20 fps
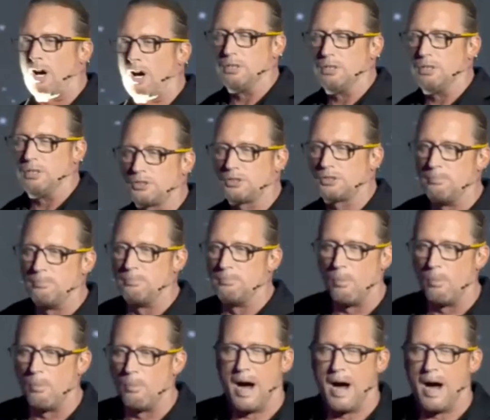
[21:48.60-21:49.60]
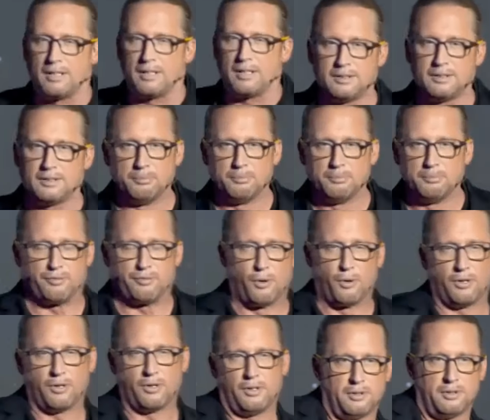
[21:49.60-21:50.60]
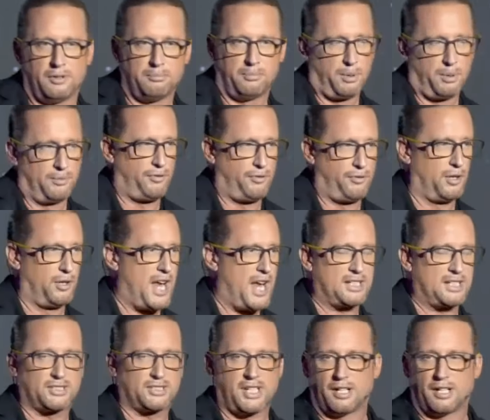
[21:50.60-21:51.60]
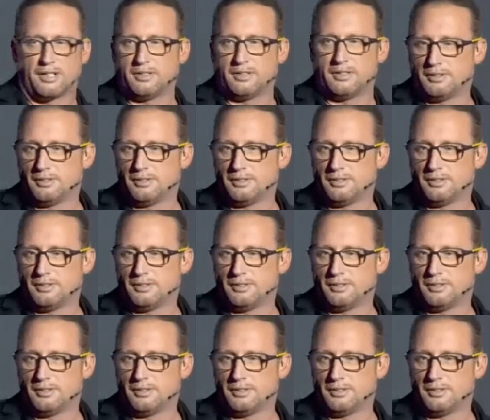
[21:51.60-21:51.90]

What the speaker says: use your mobile before next year?